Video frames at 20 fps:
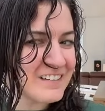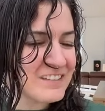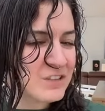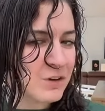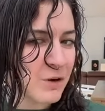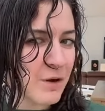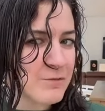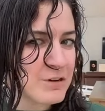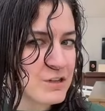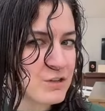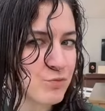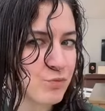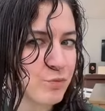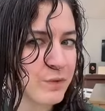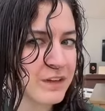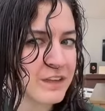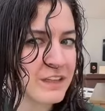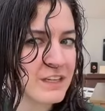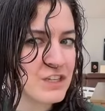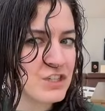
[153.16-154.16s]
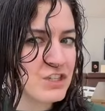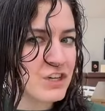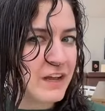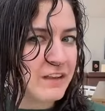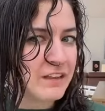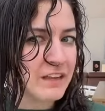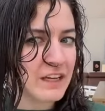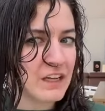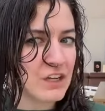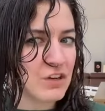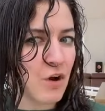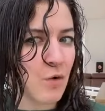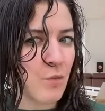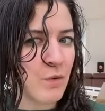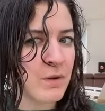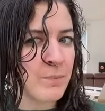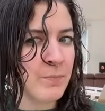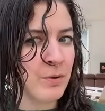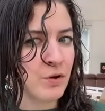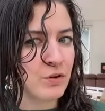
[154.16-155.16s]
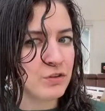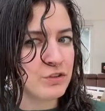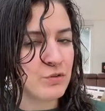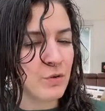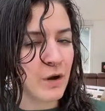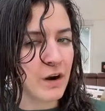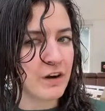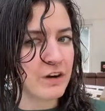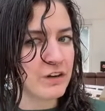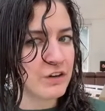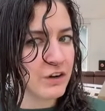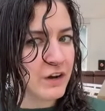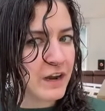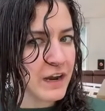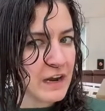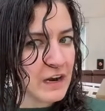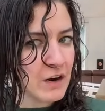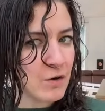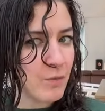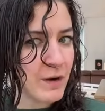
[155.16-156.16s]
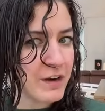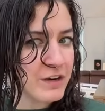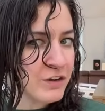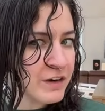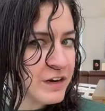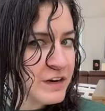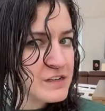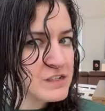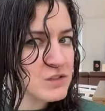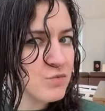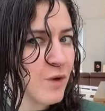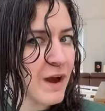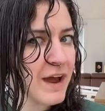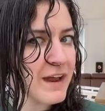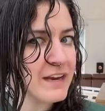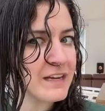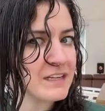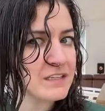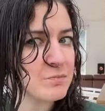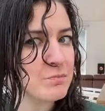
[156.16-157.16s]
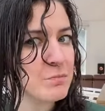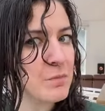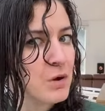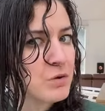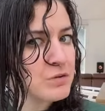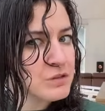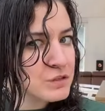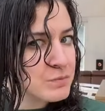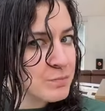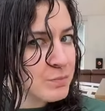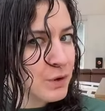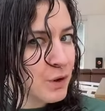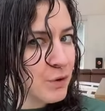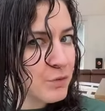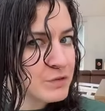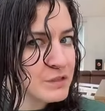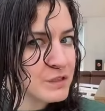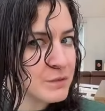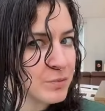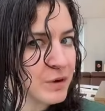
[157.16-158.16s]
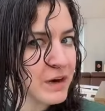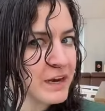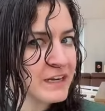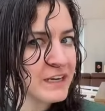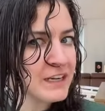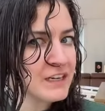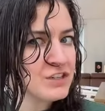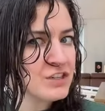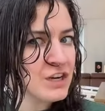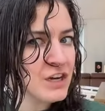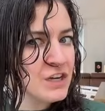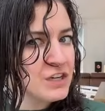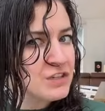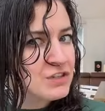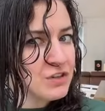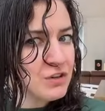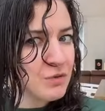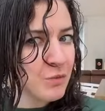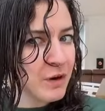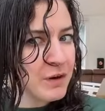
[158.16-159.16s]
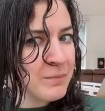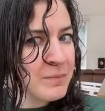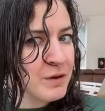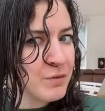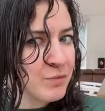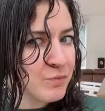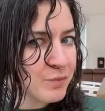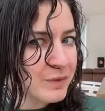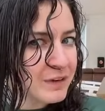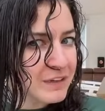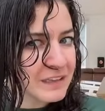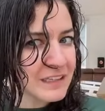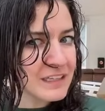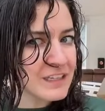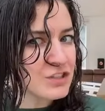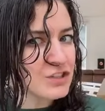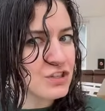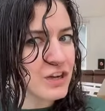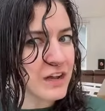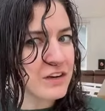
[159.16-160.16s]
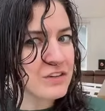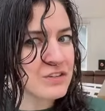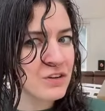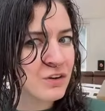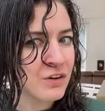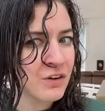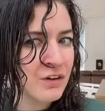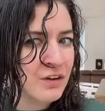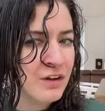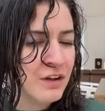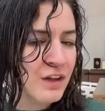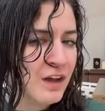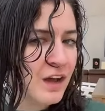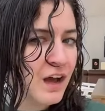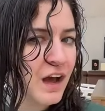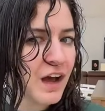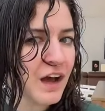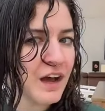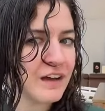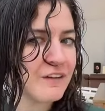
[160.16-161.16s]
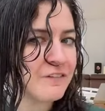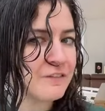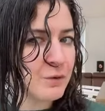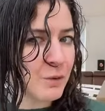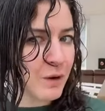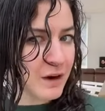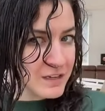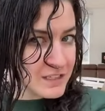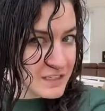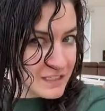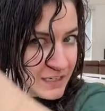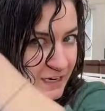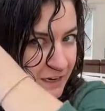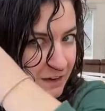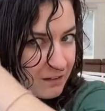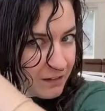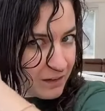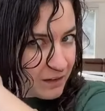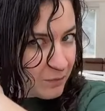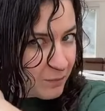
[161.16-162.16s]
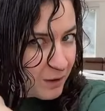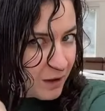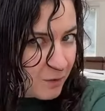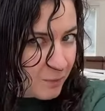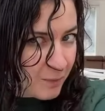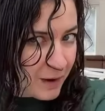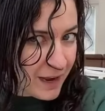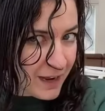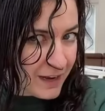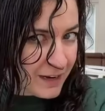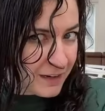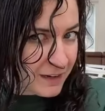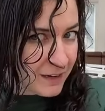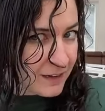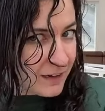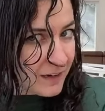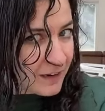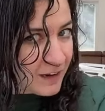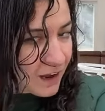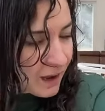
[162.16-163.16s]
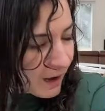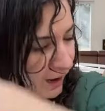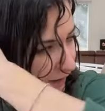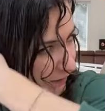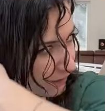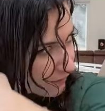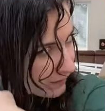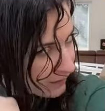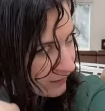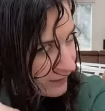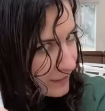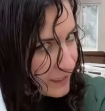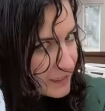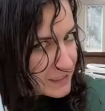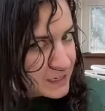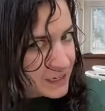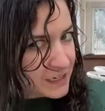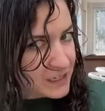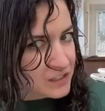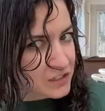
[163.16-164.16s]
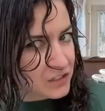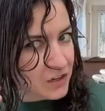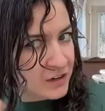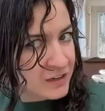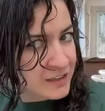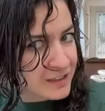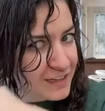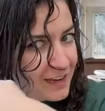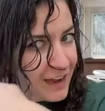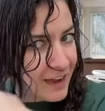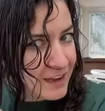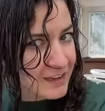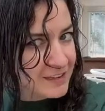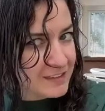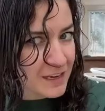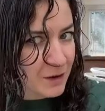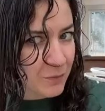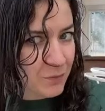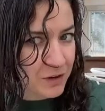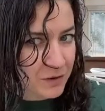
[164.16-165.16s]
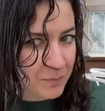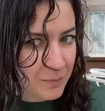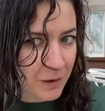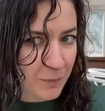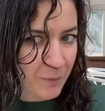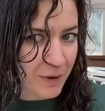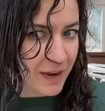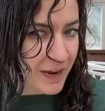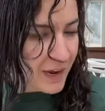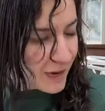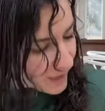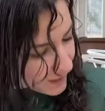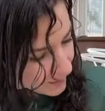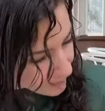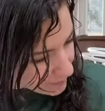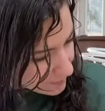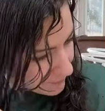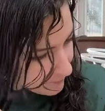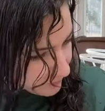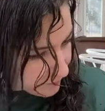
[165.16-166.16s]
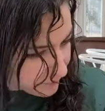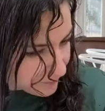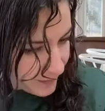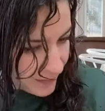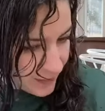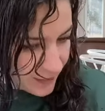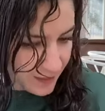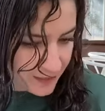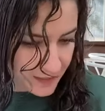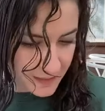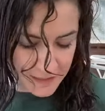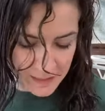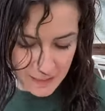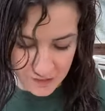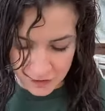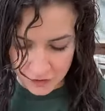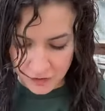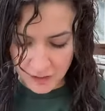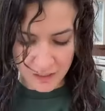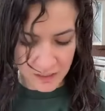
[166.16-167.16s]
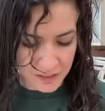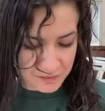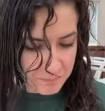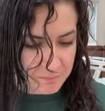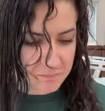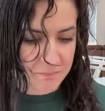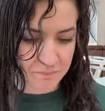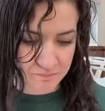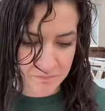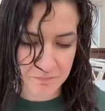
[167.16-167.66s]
So I'm just really gently, you don't want to pull too hard on your hair. When your hair is wet, it's most prone to breakage. So you want to be really gentle if you are detangling while wet. Like I said, I start at the ends, I work my way up, and it's actually